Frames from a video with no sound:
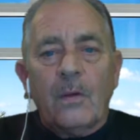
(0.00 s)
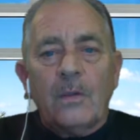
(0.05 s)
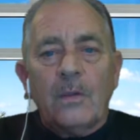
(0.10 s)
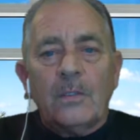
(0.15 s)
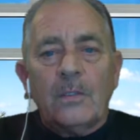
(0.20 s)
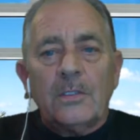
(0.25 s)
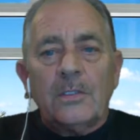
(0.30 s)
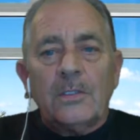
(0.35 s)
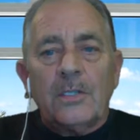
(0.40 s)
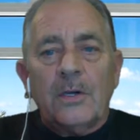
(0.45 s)

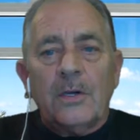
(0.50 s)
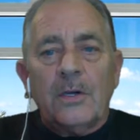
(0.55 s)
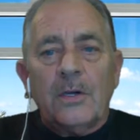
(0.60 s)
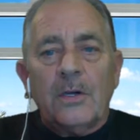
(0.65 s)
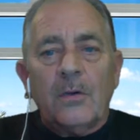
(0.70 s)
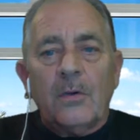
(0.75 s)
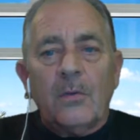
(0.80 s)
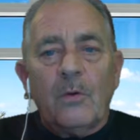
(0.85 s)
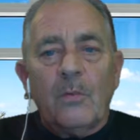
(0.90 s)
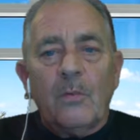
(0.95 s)
So you
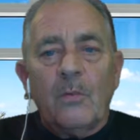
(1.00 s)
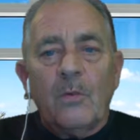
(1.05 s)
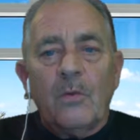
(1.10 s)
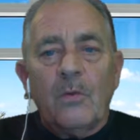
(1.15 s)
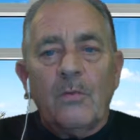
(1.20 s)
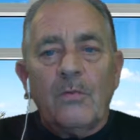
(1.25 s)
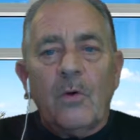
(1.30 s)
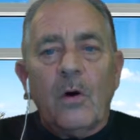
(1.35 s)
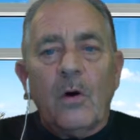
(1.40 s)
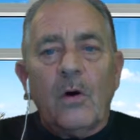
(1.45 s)
can
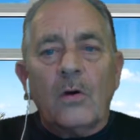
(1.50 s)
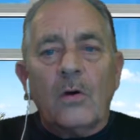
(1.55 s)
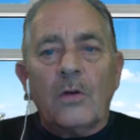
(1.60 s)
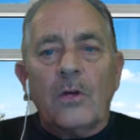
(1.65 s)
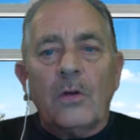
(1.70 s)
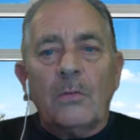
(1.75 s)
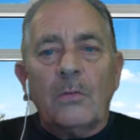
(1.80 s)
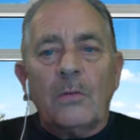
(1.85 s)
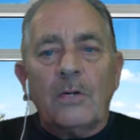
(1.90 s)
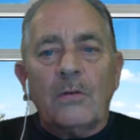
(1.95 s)
remove all
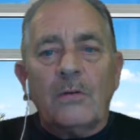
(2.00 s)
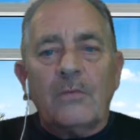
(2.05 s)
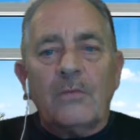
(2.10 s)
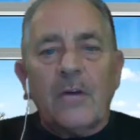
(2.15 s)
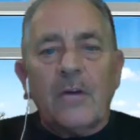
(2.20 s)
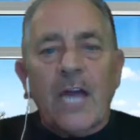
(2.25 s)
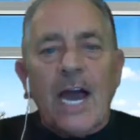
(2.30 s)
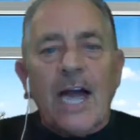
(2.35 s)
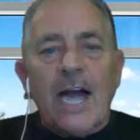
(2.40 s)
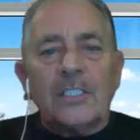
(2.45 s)
cumulative
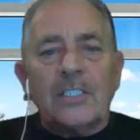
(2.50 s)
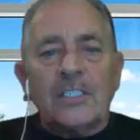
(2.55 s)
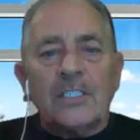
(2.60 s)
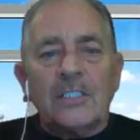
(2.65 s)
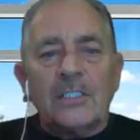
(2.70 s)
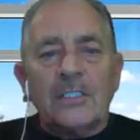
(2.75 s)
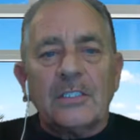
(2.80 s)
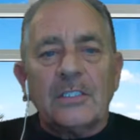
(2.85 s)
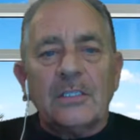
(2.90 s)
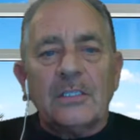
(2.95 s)

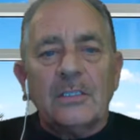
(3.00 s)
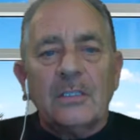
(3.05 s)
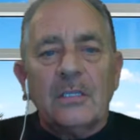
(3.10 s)
reactions